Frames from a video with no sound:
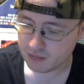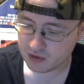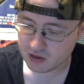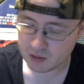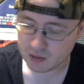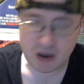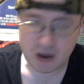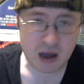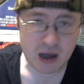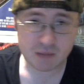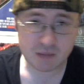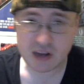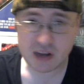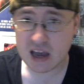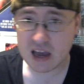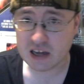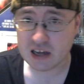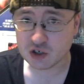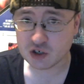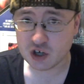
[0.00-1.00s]
the mom
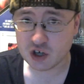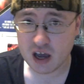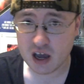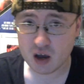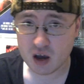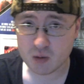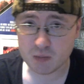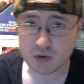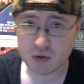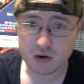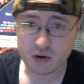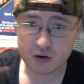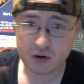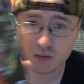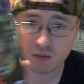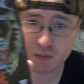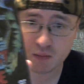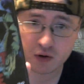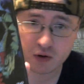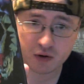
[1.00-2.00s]
died in
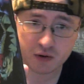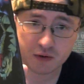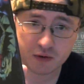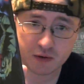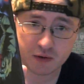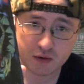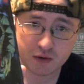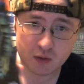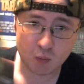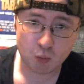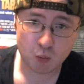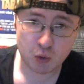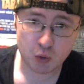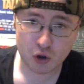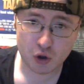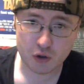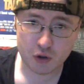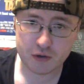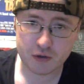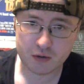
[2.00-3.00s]
childbirth,
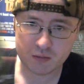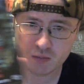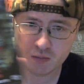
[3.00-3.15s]
birth,